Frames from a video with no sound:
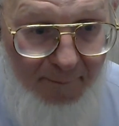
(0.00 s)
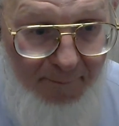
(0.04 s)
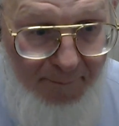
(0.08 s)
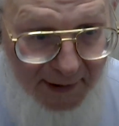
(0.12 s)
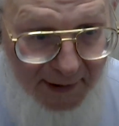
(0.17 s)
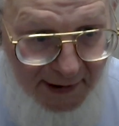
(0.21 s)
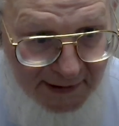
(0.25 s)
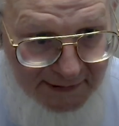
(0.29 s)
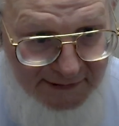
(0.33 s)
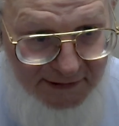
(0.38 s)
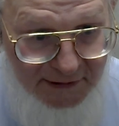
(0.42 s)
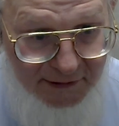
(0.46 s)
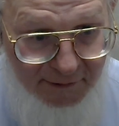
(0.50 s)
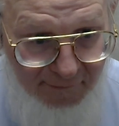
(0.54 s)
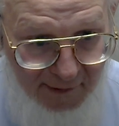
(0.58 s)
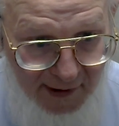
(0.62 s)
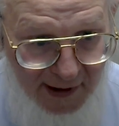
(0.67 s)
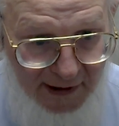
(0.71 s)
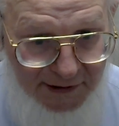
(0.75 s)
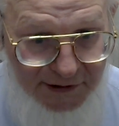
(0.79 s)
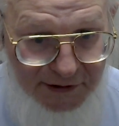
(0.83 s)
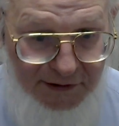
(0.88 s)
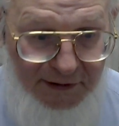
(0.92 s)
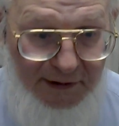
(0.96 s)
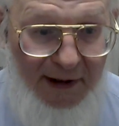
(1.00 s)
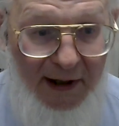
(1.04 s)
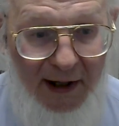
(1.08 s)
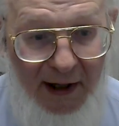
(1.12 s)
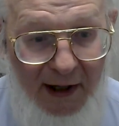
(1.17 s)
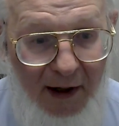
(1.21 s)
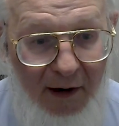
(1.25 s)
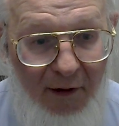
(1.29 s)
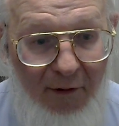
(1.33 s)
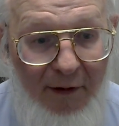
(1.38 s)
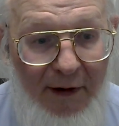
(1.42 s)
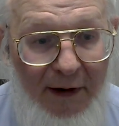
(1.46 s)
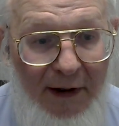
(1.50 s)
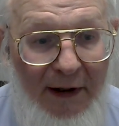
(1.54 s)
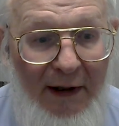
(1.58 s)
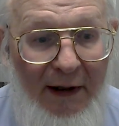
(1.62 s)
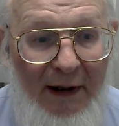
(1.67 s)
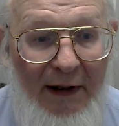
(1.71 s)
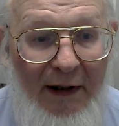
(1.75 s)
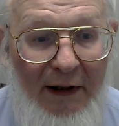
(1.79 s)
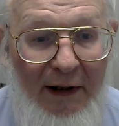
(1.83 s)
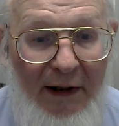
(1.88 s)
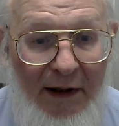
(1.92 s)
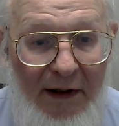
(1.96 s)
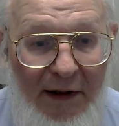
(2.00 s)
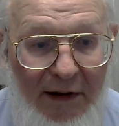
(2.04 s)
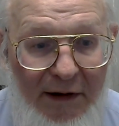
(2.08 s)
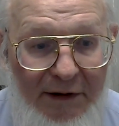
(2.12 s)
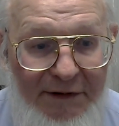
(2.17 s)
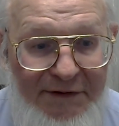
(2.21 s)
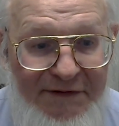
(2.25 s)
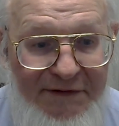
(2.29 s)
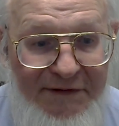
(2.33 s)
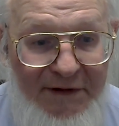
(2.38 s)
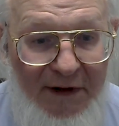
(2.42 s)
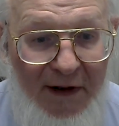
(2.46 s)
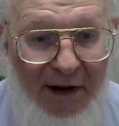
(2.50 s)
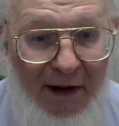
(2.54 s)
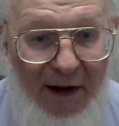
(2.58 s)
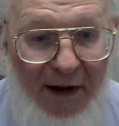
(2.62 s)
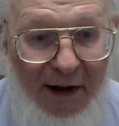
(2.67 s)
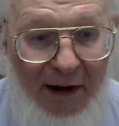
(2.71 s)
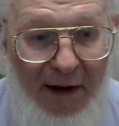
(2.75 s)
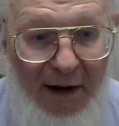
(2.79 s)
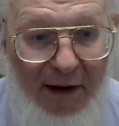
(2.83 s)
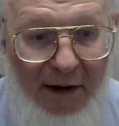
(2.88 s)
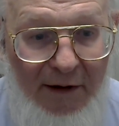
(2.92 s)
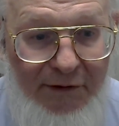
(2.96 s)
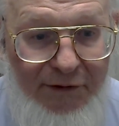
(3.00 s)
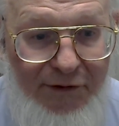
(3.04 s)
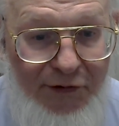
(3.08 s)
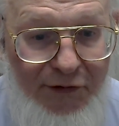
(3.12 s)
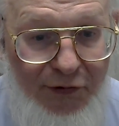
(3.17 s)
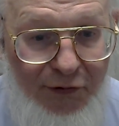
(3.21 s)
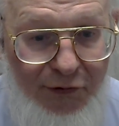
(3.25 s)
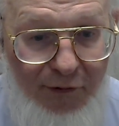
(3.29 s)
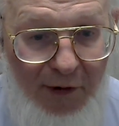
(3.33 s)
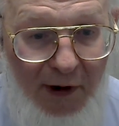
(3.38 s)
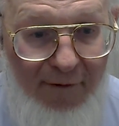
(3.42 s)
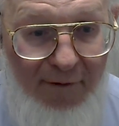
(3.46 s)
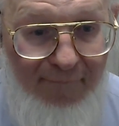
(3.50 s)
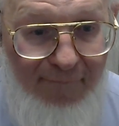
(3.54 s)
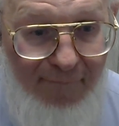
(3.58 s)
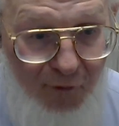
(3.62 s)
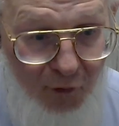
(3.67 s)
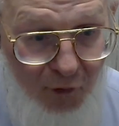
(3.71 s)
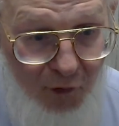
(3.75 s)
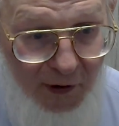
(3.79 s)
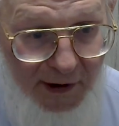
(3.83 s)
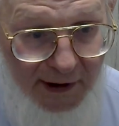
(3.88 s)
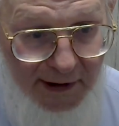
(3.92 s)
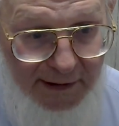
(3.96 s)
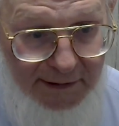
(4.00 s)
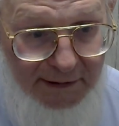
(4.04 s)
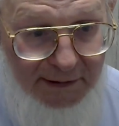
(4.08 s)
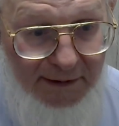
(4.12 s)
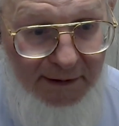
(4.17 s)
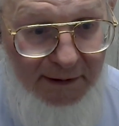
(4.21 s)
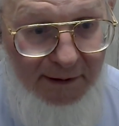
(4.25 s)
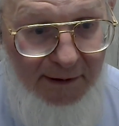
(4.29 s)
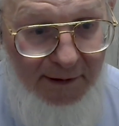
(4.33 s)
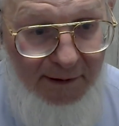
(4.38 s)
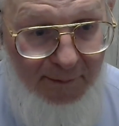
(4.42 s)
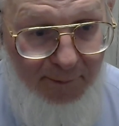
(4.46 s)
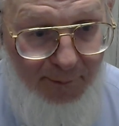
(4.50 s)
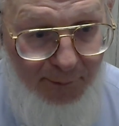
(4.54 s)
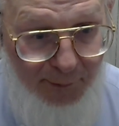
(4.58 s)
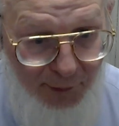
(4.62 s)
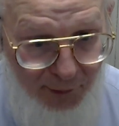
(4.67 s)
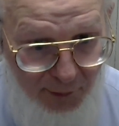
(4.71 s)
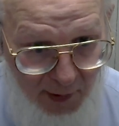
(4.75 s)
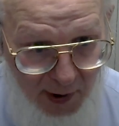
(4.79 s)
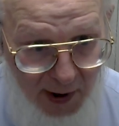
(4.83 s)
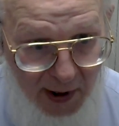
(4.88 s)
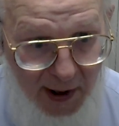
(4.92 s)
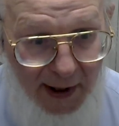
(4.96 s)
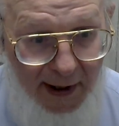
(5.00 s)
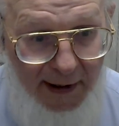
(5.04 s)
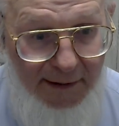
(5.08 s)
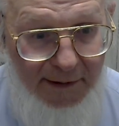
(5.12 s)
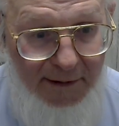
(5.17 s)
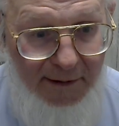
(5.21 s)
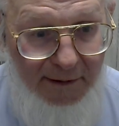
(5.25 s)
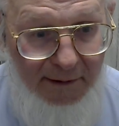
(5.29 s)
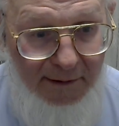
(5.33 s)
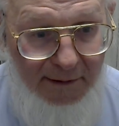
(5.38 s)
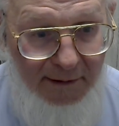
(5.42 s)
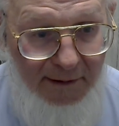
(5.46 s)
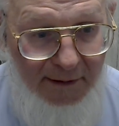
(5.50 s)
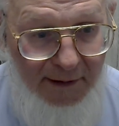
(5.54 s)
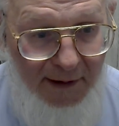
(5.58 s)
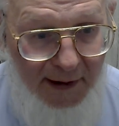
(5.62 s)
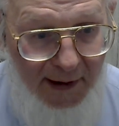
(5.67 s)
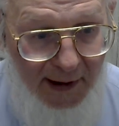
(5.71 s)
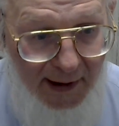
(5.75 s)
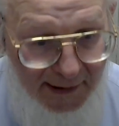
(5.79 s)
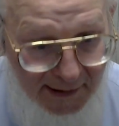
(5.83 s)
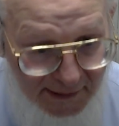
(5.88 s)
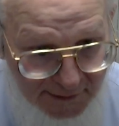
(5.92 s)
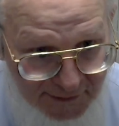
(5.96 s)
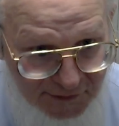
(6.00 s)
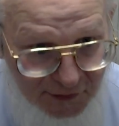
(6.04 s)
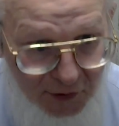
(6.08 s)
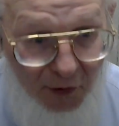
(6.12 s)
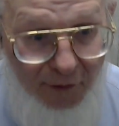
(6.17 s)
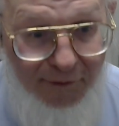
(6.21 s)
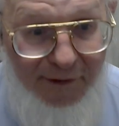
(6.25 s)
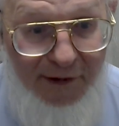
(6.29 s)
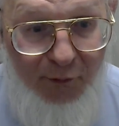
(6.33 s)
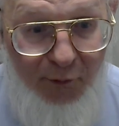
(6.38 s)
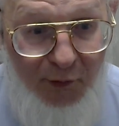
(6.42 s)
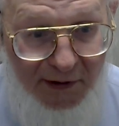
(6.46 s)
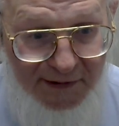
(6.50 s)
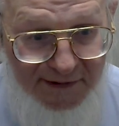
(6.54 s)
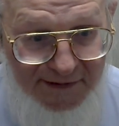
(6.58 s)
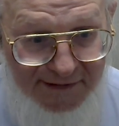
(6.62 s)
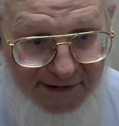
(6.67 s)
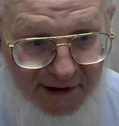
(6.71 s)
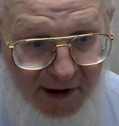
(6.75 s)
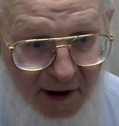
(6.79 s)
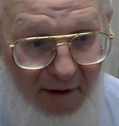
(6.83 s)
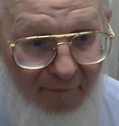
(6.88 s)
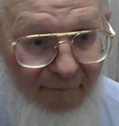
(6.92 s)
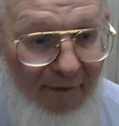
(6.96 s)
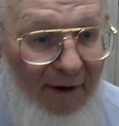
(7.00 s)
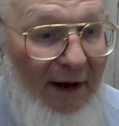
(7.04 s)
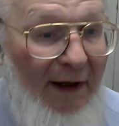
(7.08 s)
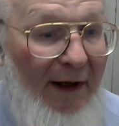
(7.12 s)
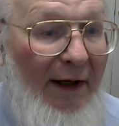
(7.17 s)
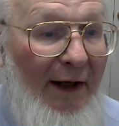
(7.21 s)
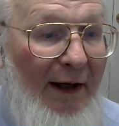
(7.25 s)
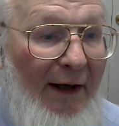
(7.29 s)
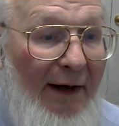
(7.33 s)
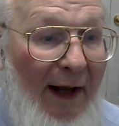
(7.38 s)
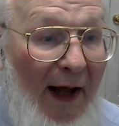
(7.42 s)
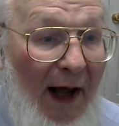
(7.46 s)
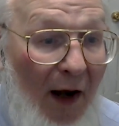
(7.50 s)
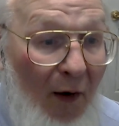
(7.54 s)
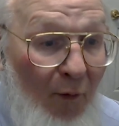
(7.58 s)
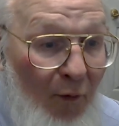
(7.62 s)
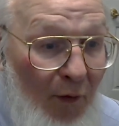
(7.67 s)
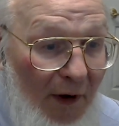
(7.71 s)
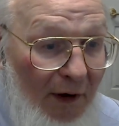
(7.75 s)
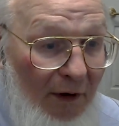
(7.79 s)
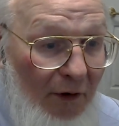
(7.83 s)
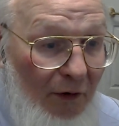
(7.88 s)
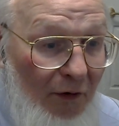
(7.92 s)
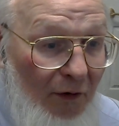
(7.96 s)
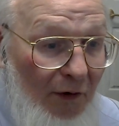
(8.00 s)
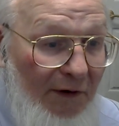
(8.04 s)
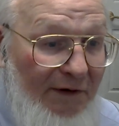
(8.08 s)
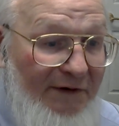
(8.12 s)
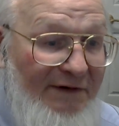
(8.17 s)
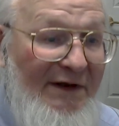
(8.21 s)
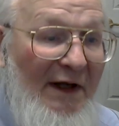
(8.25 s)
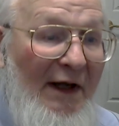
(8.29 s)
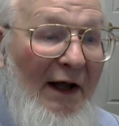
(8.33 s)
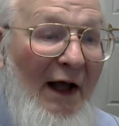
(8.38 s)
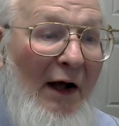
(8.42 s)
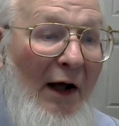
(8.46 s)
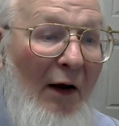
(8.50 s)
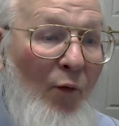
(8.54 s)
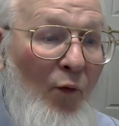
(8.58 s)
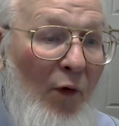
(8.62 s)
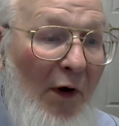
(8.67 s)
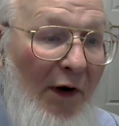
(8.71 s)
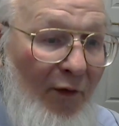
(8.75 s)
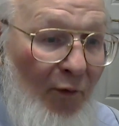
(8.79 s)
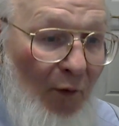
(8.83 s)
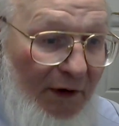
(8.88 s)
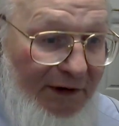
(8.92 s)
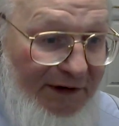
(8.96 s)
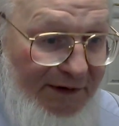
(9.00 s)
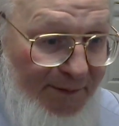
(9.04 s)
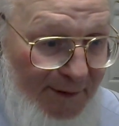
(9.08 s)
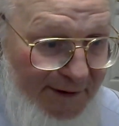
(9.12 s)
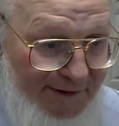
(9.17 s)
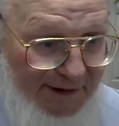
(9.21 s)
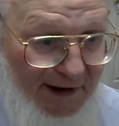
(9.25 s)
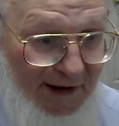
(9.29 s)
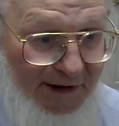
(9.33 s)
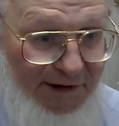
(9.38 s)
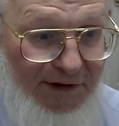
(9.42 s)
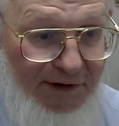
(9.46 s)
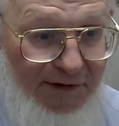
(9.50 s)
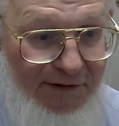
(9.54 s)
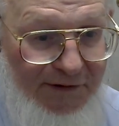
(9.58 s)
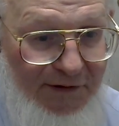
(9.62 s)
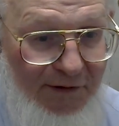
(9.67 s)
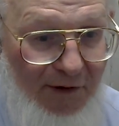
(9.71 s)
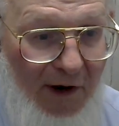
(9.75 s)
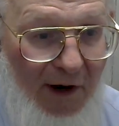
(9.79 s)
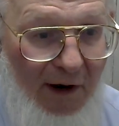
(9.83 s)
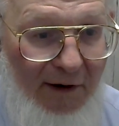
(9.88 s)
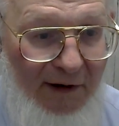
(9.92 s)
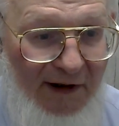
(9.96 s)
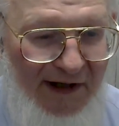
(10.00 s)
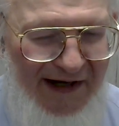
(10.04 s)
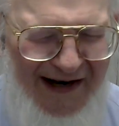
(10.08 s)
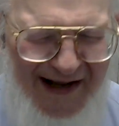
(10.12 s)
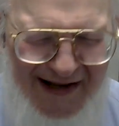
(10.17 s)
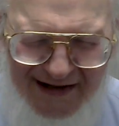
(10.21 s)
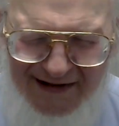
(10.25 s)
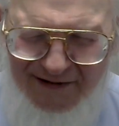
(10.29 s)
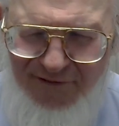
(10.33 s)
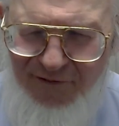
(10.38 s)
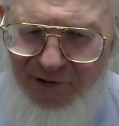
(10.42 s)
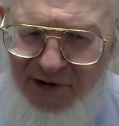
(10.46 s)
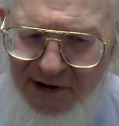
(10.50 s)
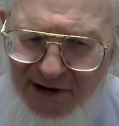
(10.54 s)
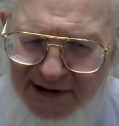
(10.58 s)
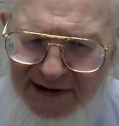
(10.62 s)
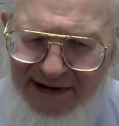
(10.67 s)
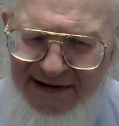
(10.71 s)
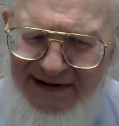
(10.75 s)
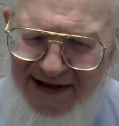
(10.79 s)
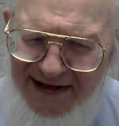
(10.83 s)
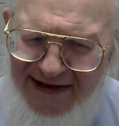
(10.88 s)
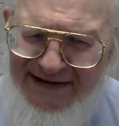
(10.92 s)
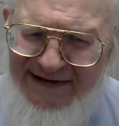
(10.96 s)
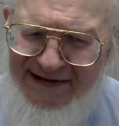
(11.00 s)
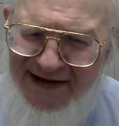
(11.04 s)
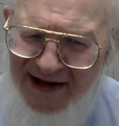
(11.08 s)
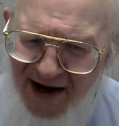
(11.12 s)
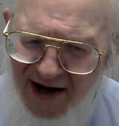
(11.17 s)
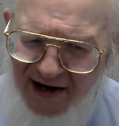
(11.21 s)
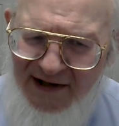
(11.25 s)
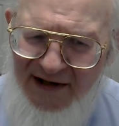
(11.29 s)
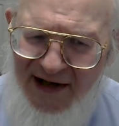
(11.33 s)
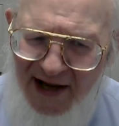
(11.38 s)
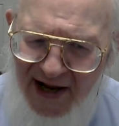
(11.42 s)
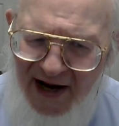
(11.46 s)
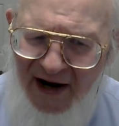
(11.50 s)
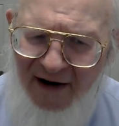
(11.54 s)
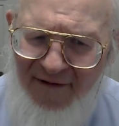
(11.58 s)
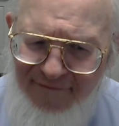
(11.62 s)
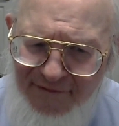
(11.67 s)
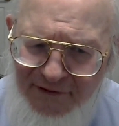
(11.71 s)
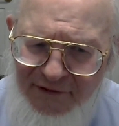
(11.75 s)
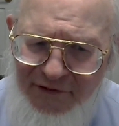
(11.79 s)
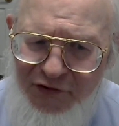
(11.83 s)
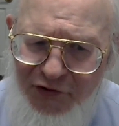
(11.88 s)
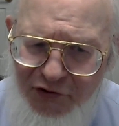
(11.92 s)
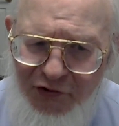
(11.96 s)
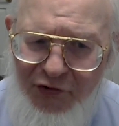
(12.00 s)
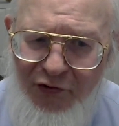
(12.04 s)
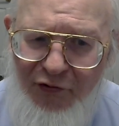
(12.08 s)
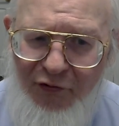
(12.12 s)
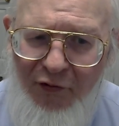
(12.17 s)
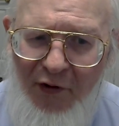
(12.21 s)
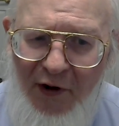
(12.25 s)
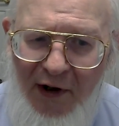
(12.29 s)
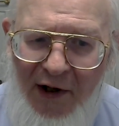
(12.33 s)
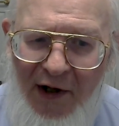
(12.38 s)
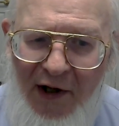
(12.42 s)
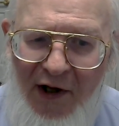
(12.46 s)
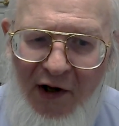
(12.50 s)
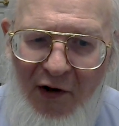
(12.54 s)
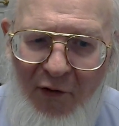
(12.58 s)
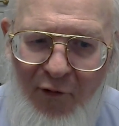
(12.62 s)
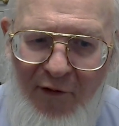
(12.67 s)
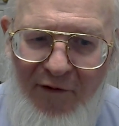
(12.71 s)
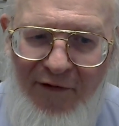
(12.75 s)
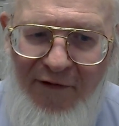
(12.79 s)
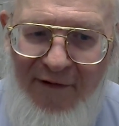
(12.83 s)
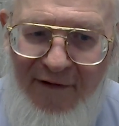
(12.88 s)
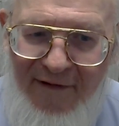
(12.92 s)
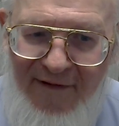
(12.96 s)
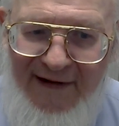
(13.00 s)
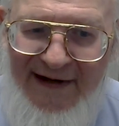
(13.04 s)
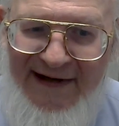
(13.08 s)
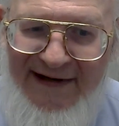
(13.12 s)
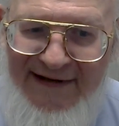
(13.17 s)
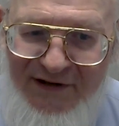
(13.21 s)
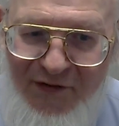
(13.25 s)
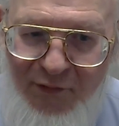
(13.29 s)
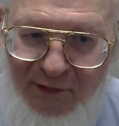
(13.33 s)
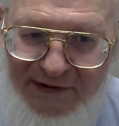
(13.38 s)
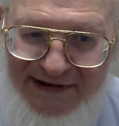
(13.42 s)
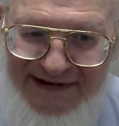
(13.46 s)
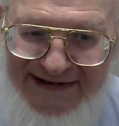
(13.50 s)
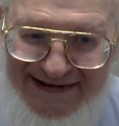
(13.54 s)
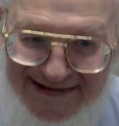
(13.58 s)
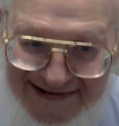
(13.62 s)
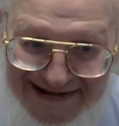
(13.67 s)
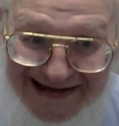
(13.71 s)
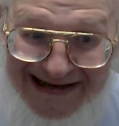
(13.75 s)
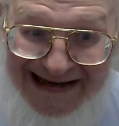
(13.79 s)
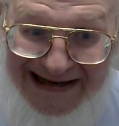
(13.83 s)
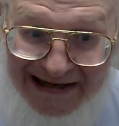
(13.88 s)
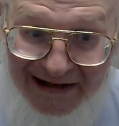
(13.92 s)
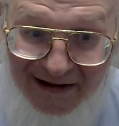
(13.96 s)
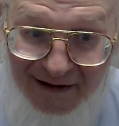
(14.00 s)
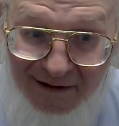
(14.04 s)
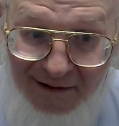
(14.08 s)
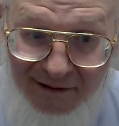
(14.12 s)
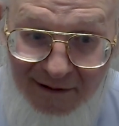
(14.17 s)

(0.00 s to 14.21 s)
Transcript: basic rationale is to avoid pride and exalting oneself and how one looks, what one's possessions are. It really does kind of have to do with the things we see.